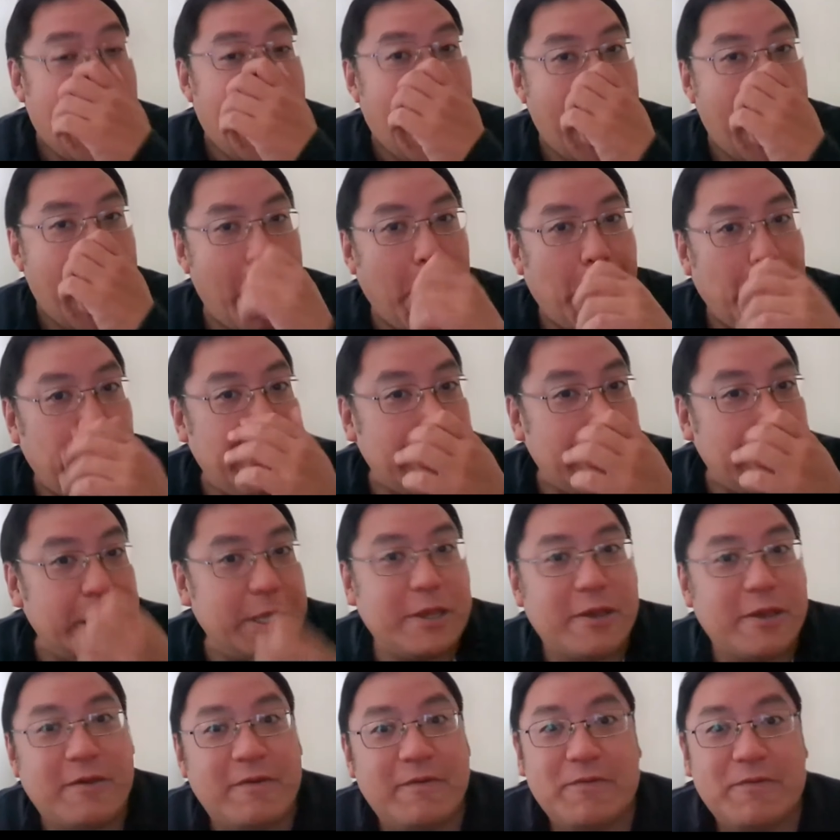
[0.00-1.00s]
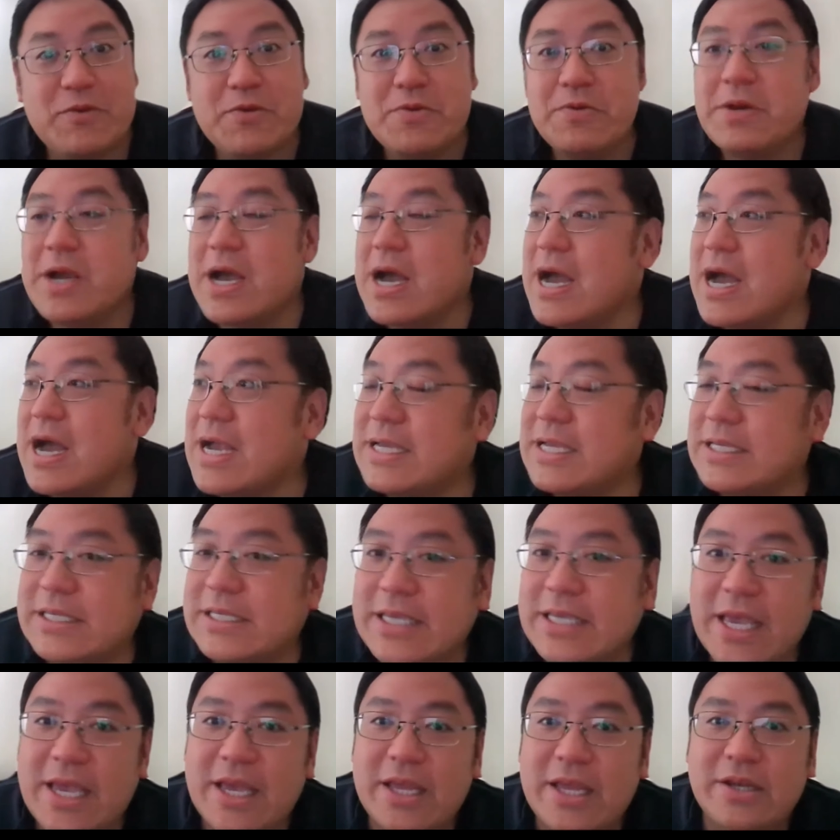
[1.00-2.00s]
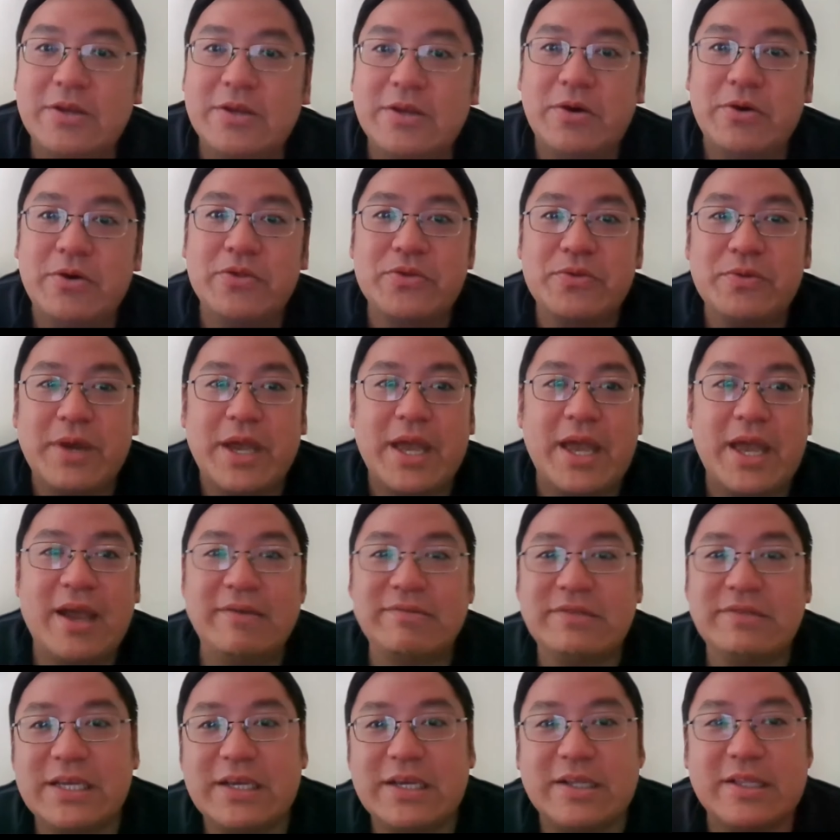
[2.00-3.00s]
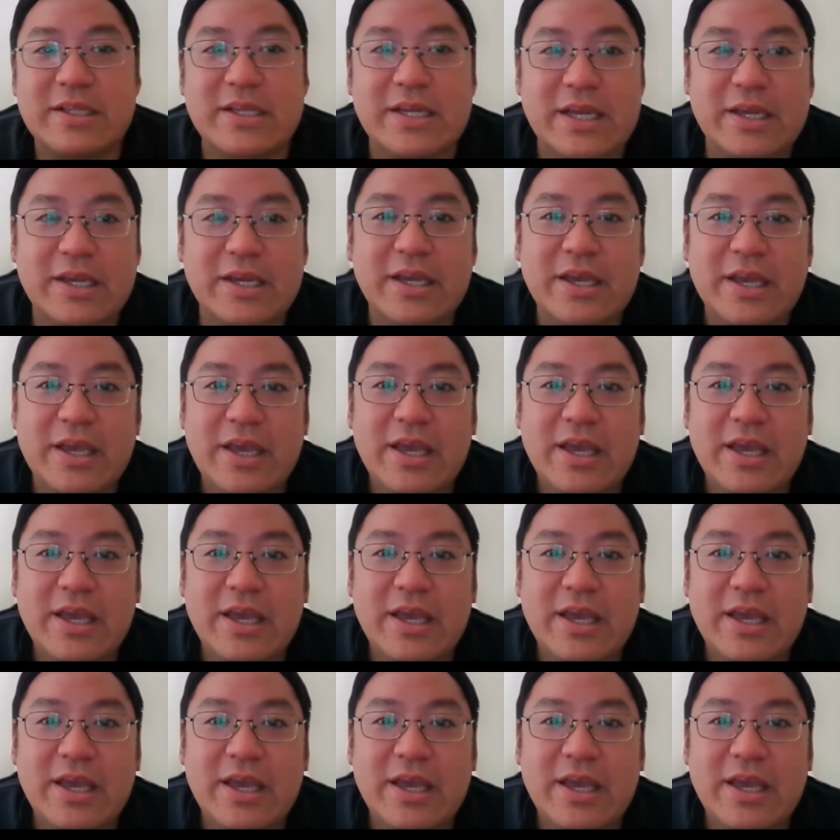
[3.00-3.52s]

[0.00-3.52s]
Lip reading: How many of you guys can go through a half-day clinic